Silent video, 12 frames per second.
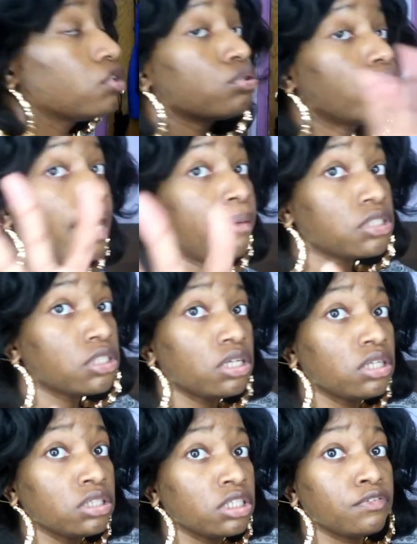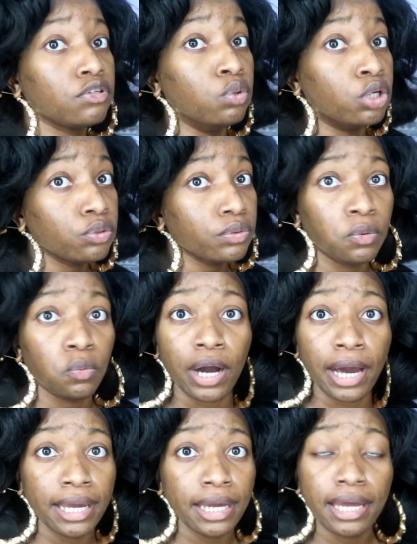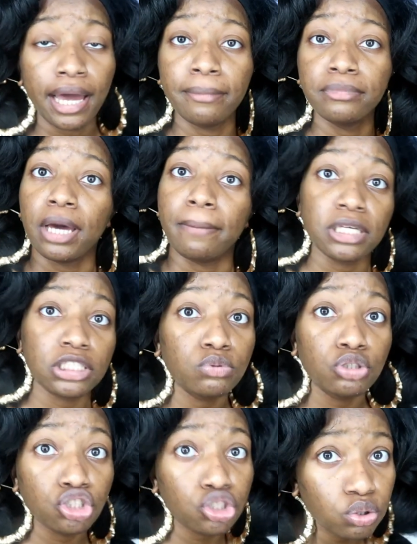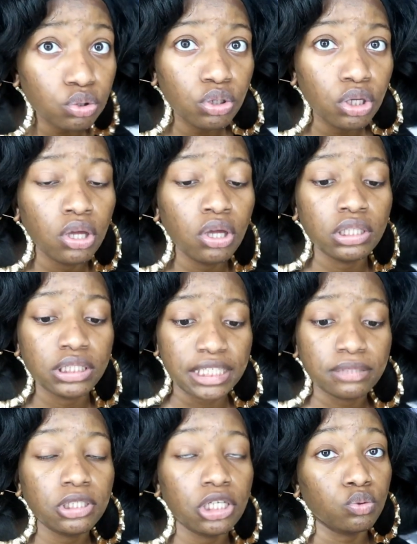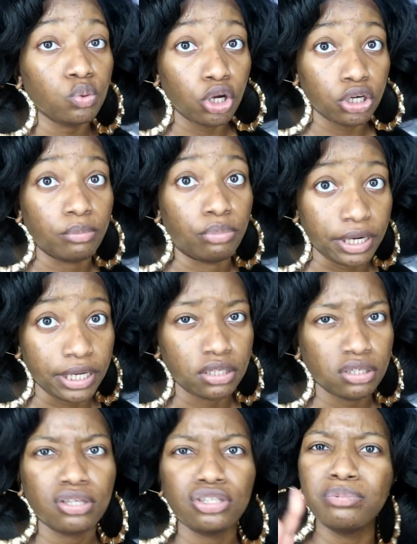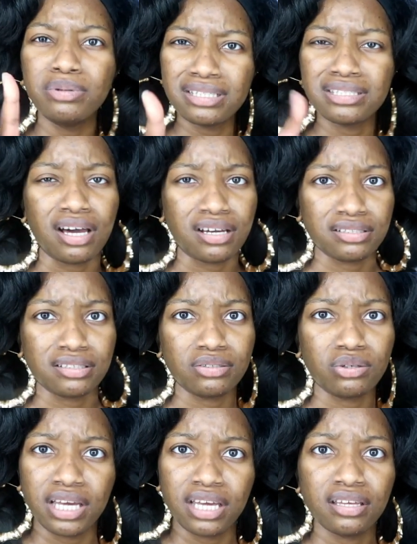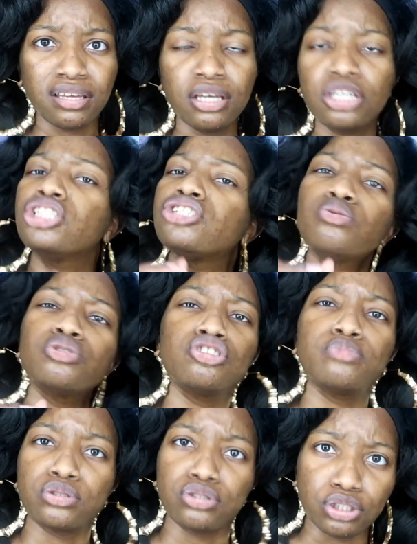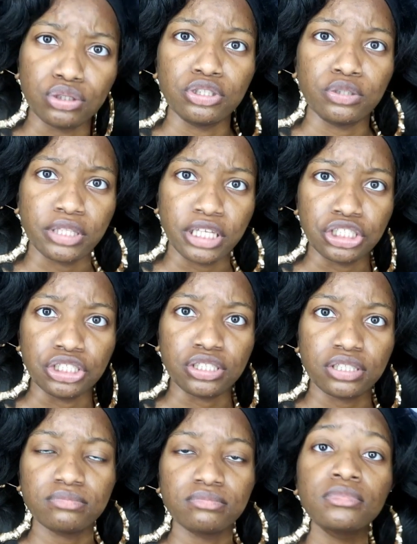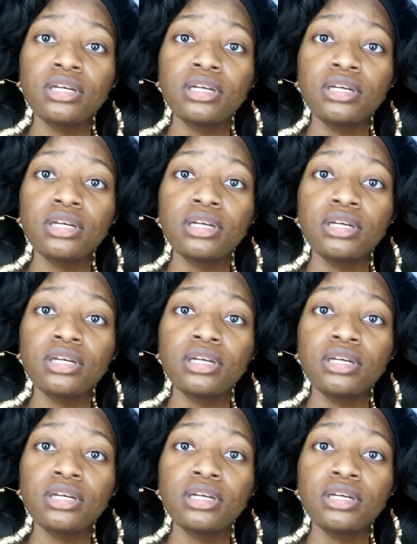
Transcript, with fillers: So Amazon, if you're wondering why I'm not messing with you, that's because we're on a break. You're being toxic, okay? Just do what you're supposed to do in the relationship.